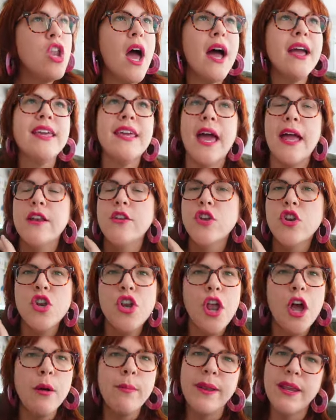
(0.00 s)
Again,
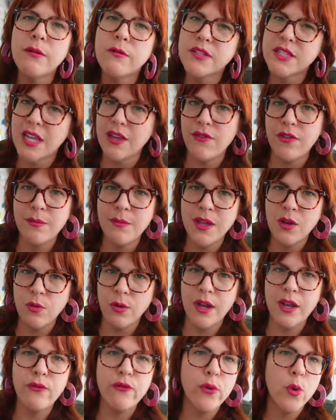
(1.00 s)
nobody was giving me
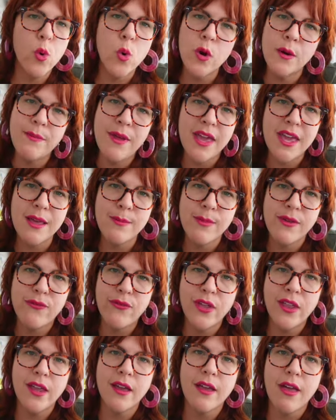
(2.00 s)
grief or making me
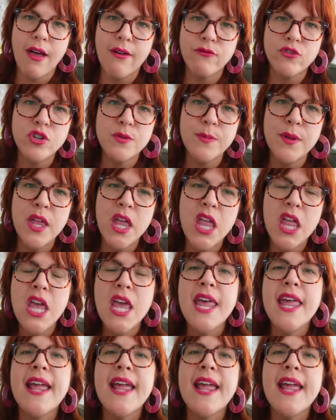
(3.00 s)
feel uncomfortable.